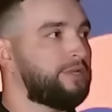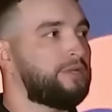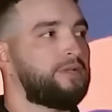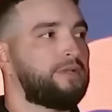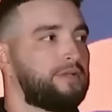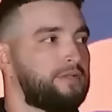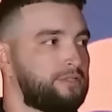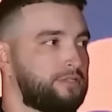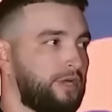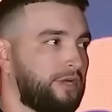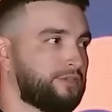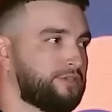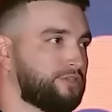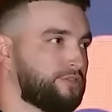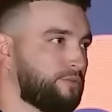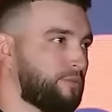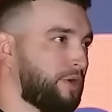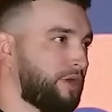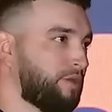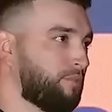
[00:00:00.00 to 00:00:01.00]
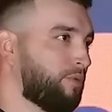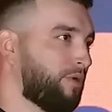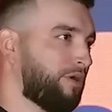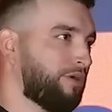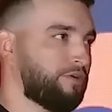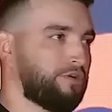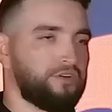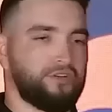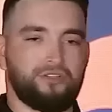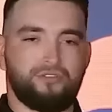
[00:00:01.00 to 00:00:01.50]
mm. talk to some money
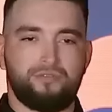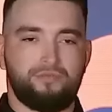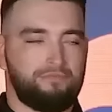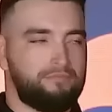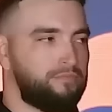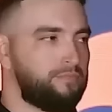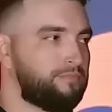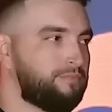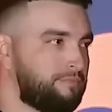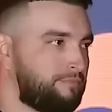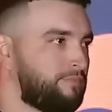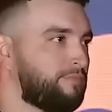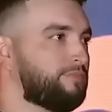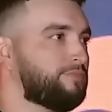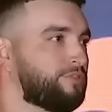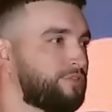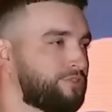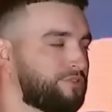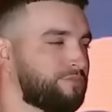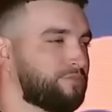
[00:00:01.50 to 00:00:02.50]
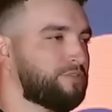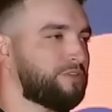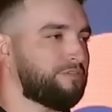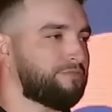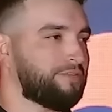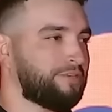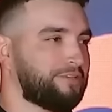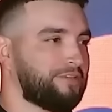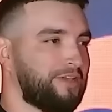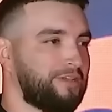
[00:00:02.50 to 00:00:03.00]
partners, mm. do some stuff.
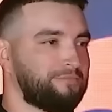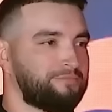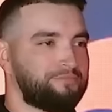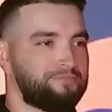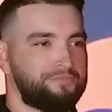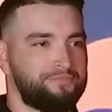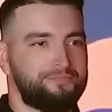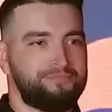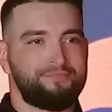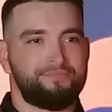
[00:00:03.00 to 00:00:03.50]
Right in the first thirty